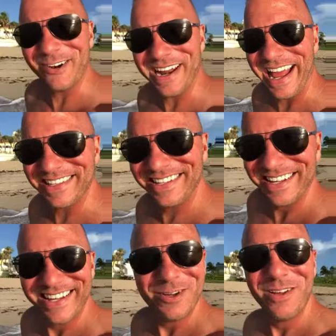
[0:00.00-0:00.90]
internet,
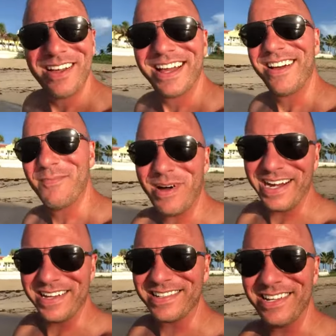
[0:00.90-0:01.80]

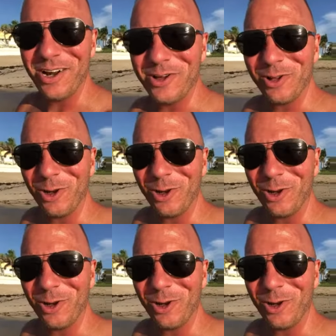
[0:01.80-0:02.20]
minus you know